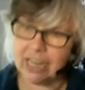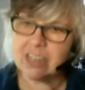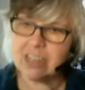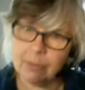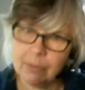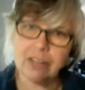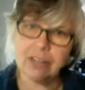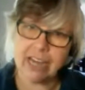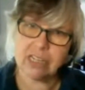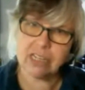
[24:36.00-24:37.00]
some of those
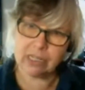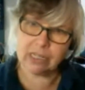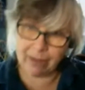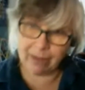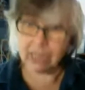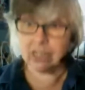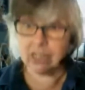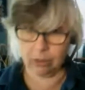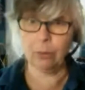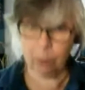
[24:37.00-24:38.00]
aspects back into
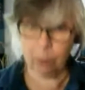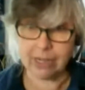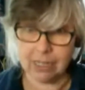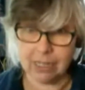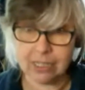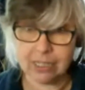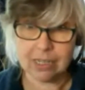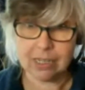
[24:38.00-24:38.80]
their own practice.